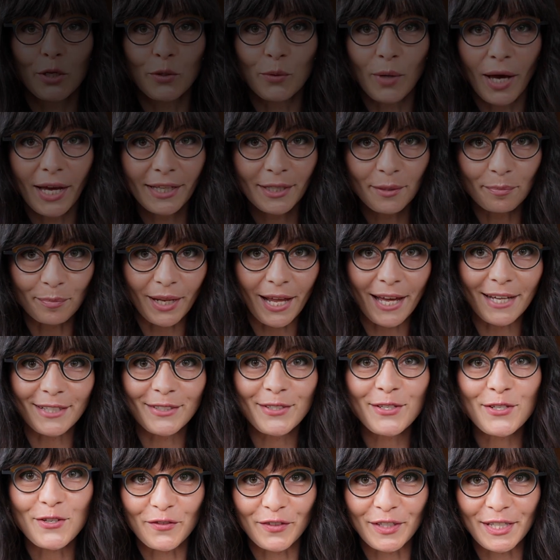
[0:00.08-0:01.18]
You had a
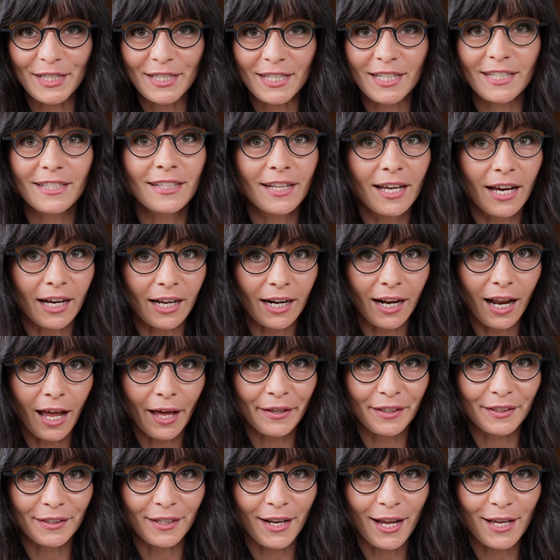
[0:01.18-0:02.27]
plan to visit a
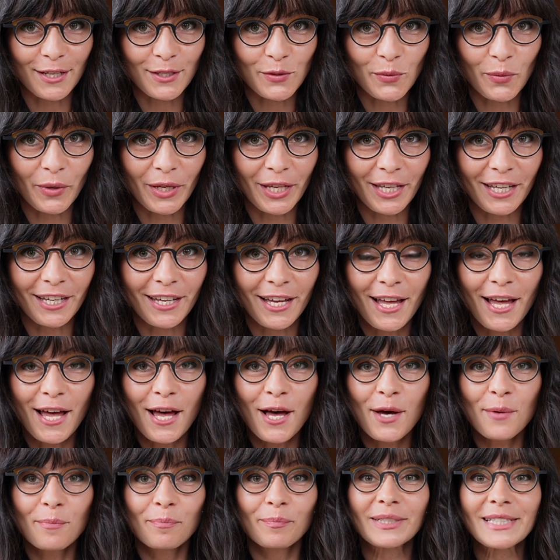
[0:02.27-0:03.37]
client last week,
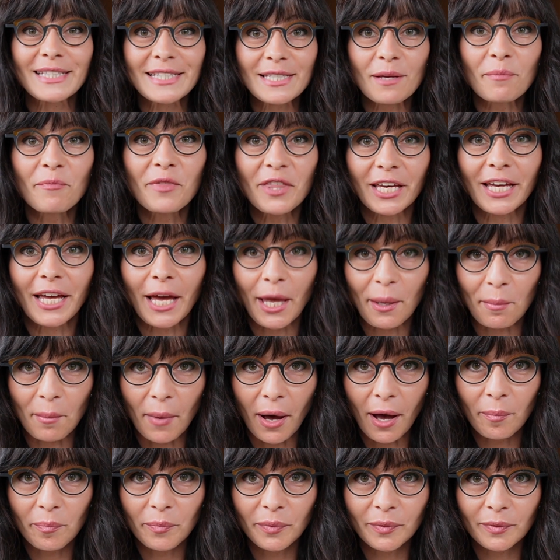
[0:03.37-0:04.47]
but something came
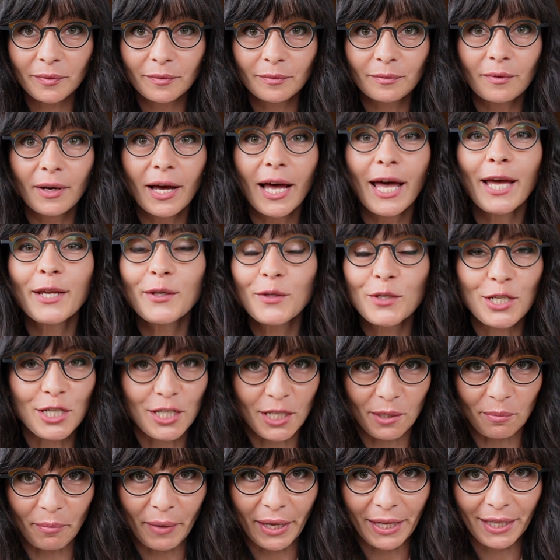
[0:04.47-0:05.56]
up and you
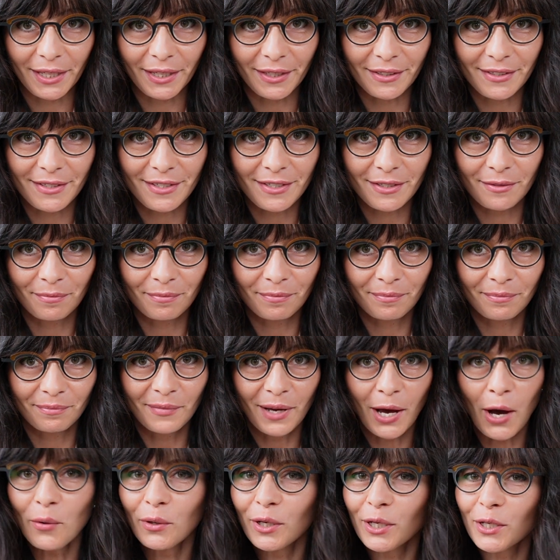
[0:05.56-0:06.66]
didn't make it.
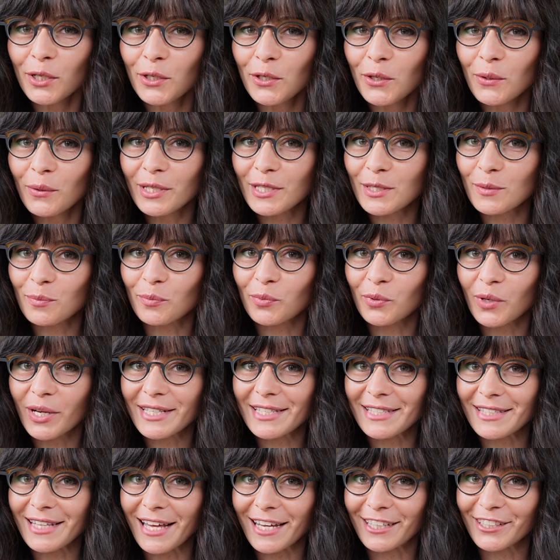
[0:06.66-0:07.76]
How can you
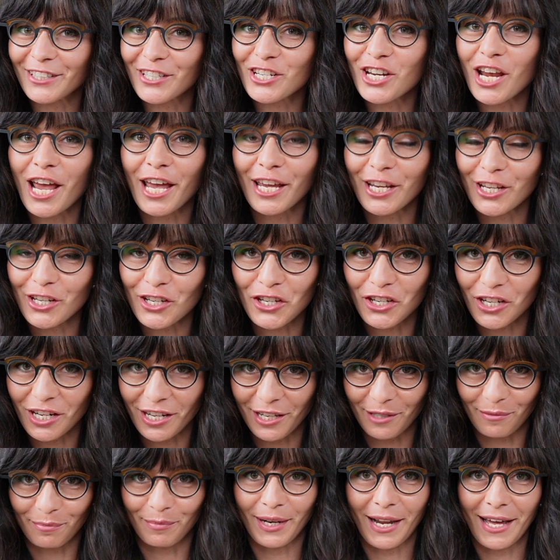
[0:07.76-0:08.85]
express that change
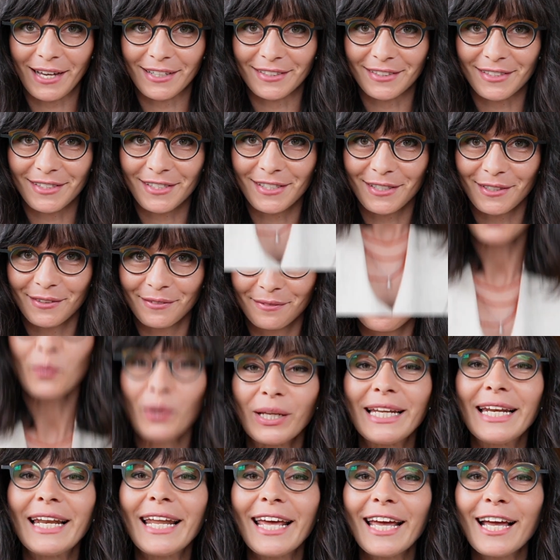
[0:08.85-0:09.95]
in plans? Well,
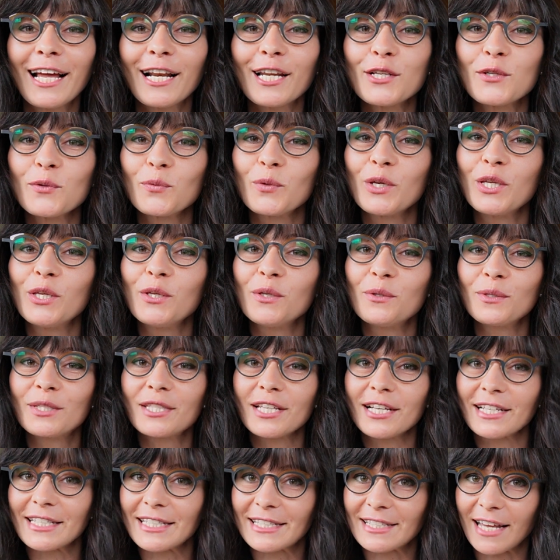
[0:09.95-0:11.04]
in English we
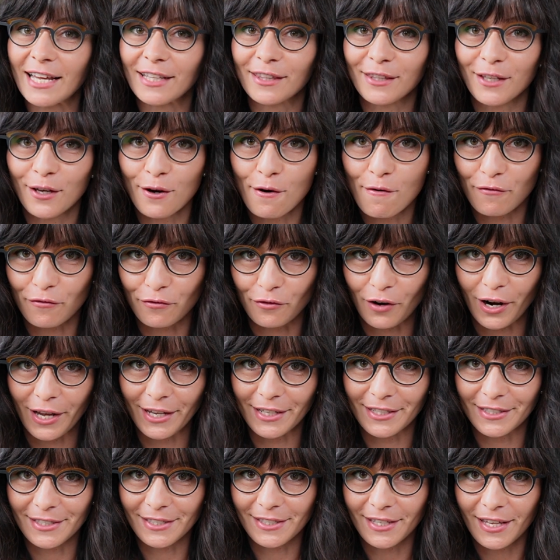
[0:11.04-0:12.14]
use a set
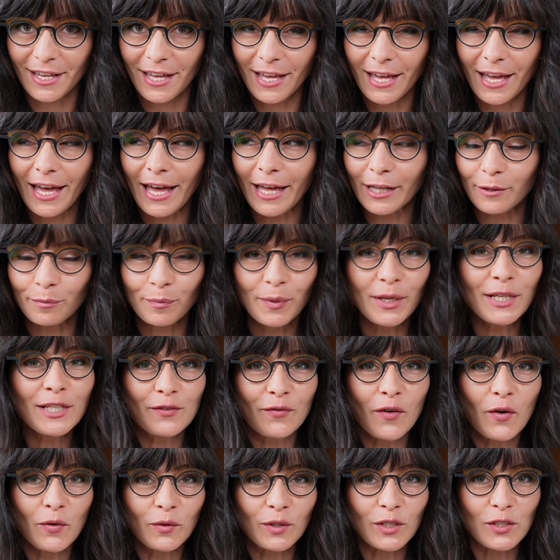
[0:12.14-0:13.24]
phrase, and please
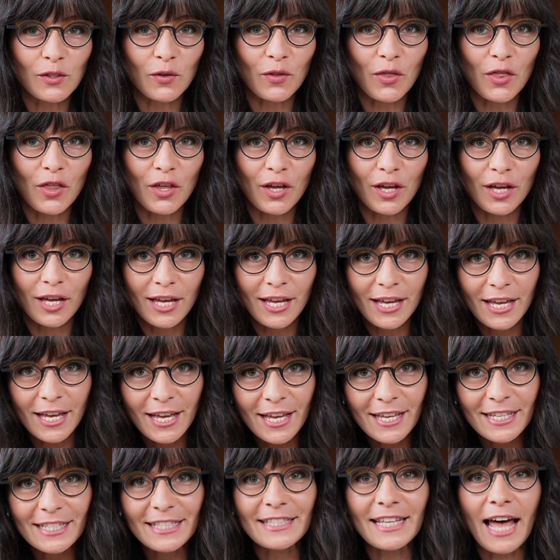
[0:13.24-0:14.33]
focus on the
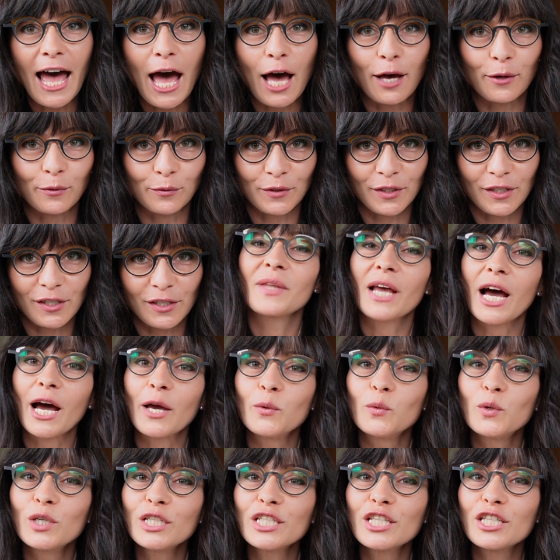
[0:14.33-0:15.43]
sounds. I
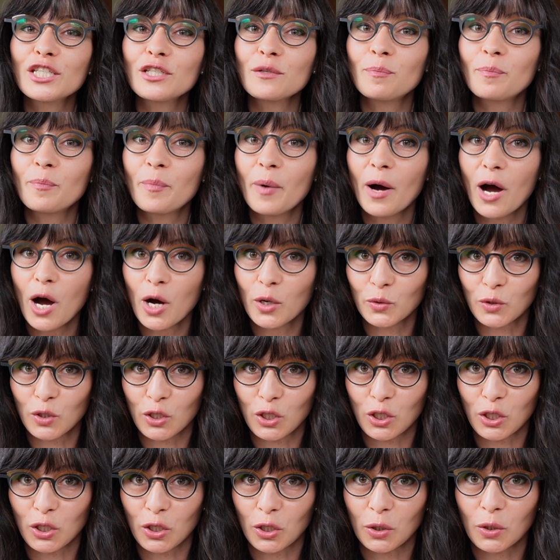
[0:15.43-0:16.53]
was
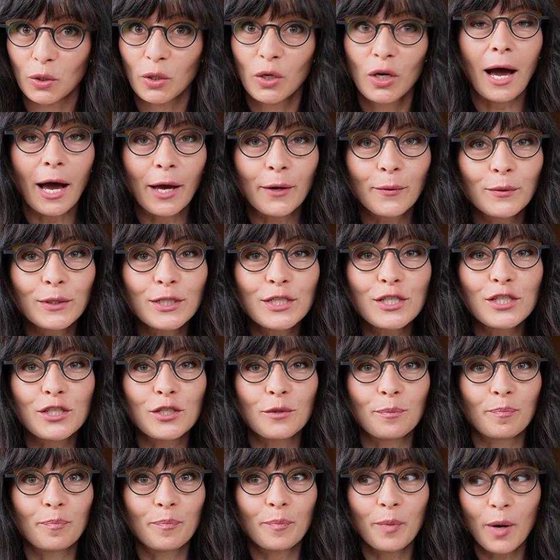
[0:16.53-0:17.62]
supposed to. I was
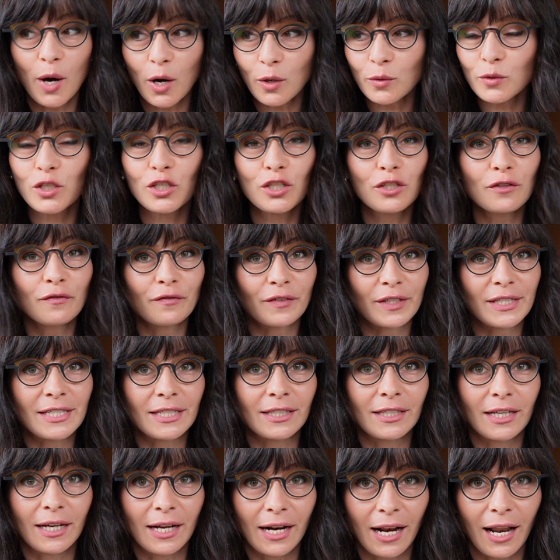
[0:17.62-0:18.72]
supposed to
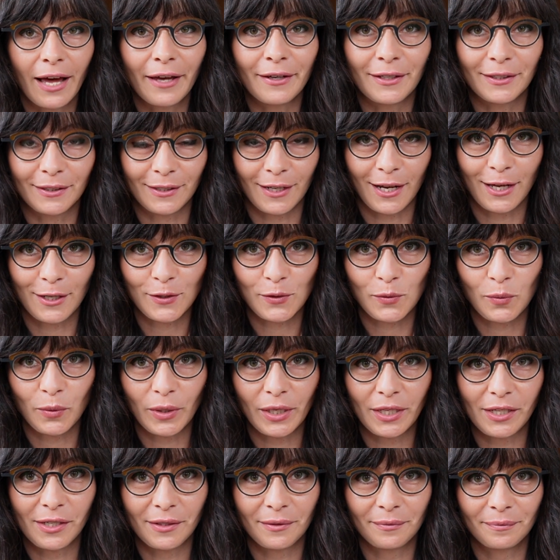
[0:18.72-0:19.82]
visit a client last
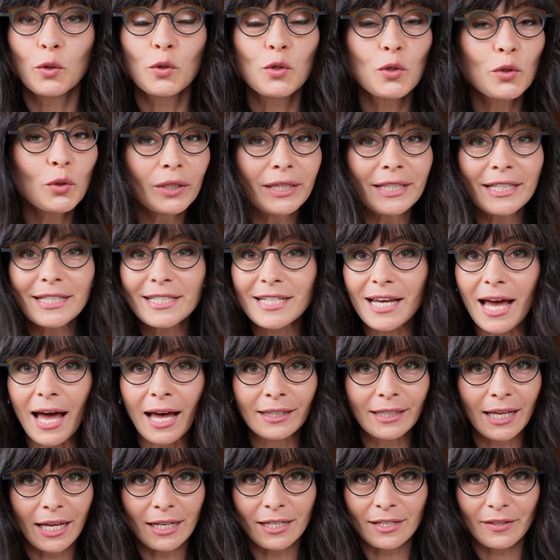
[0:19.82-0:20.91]
week. You do not need to
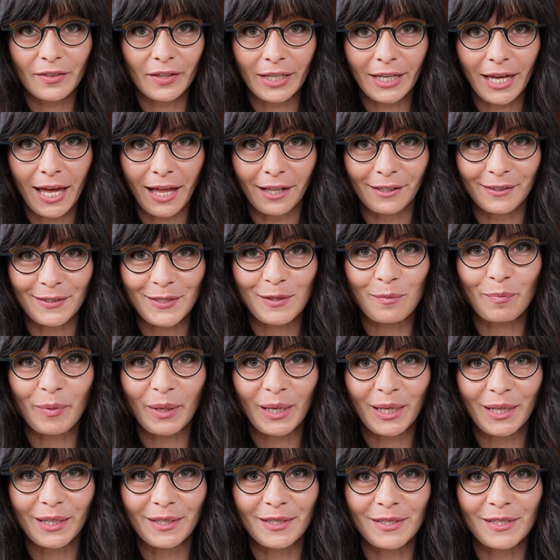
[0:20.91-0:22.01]
add anything else,
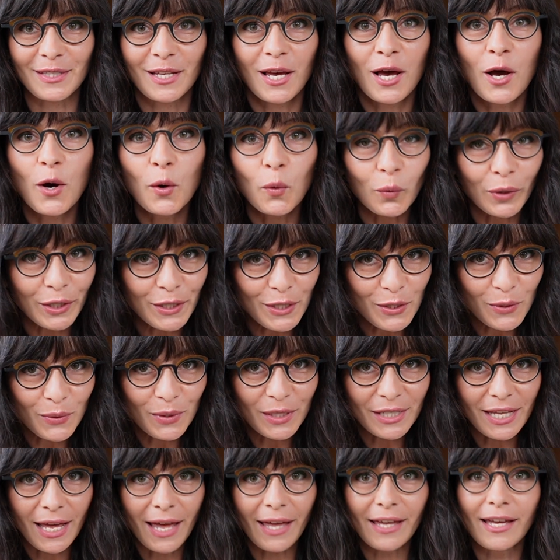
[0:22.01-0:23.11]
because once you
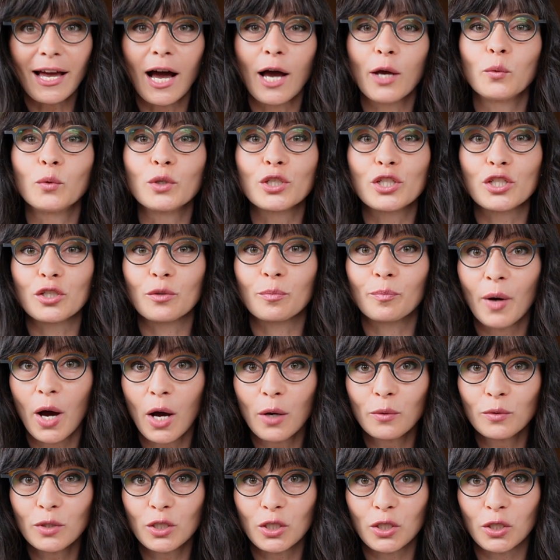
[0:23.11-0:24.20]
say I was
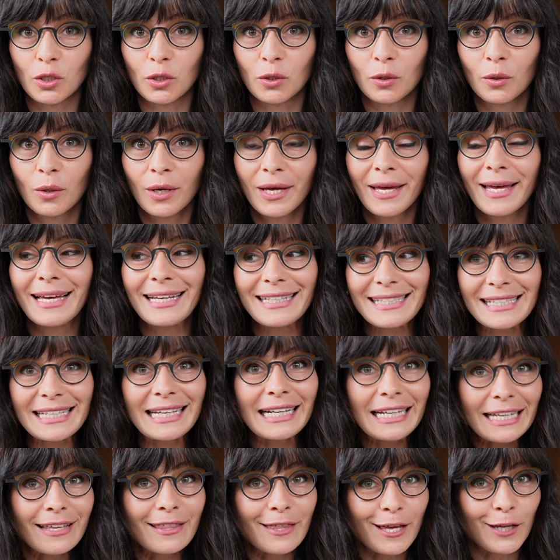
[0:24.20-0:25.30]
supposed to, it's
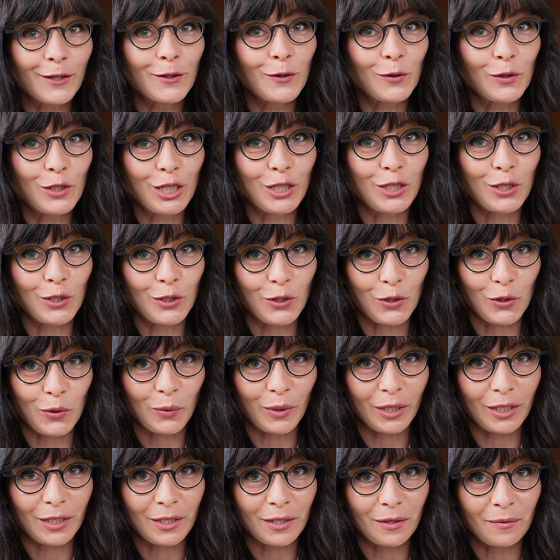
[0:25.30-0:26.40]
clear that you didn't do
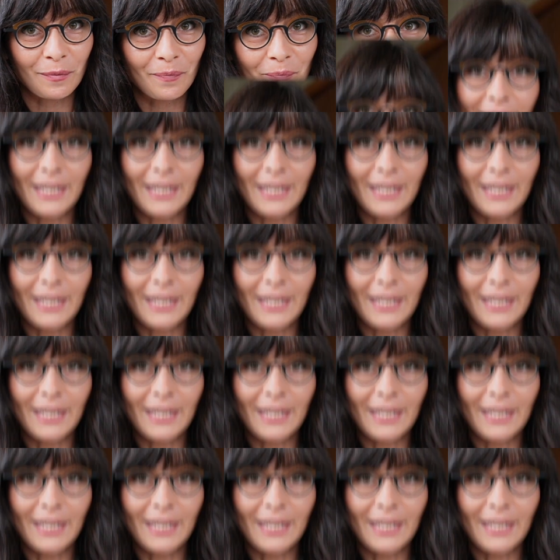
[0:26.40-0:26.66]
it.